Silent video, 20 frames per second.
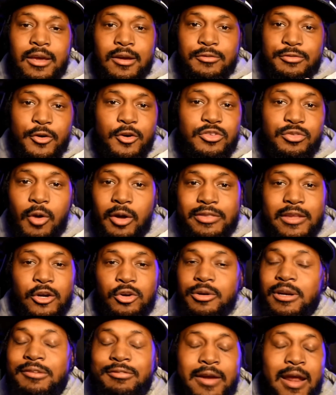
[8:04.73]
first of all, they
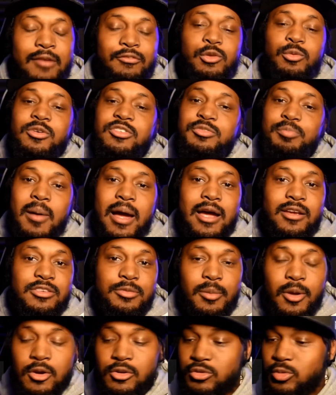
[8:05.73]
don't even have to respond to
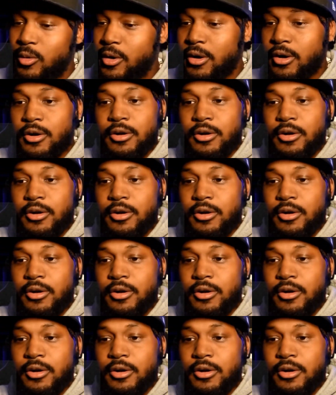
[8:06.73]
me on Twitter.